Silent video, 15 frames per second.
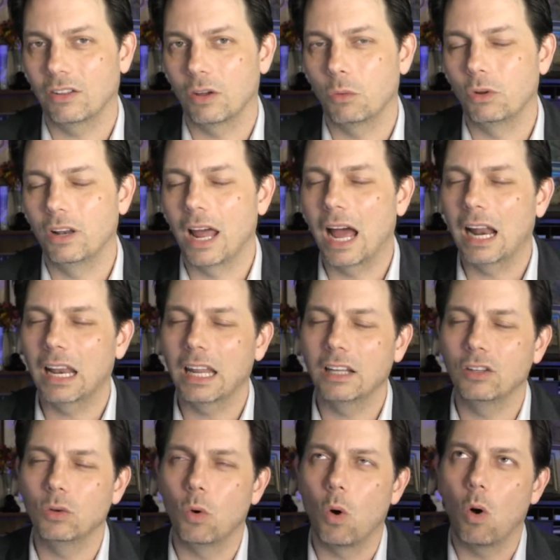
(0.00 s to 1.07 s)
They will not let
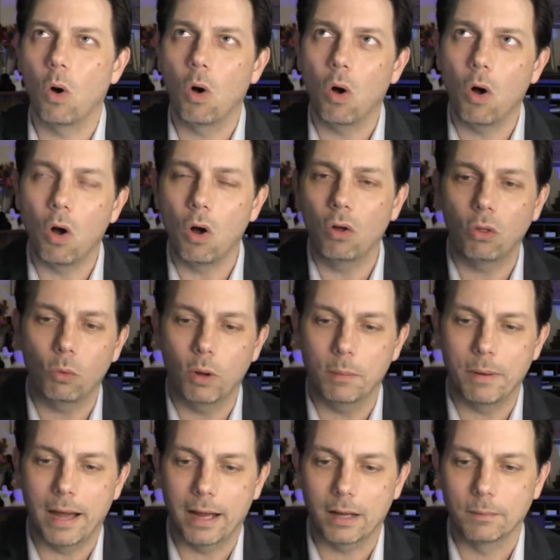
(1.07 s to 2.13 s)
you all the way
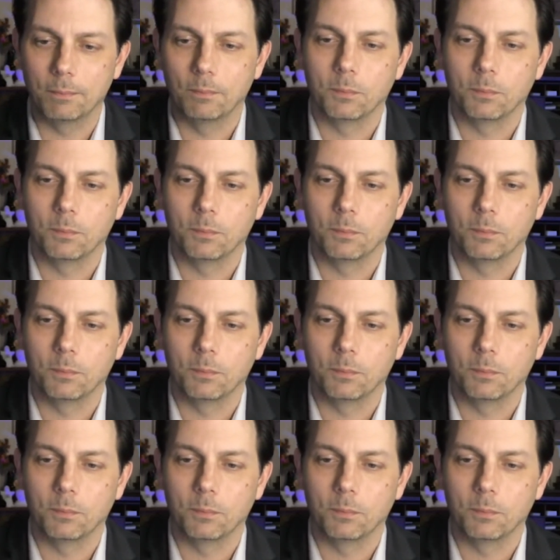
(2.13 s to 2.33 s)
back,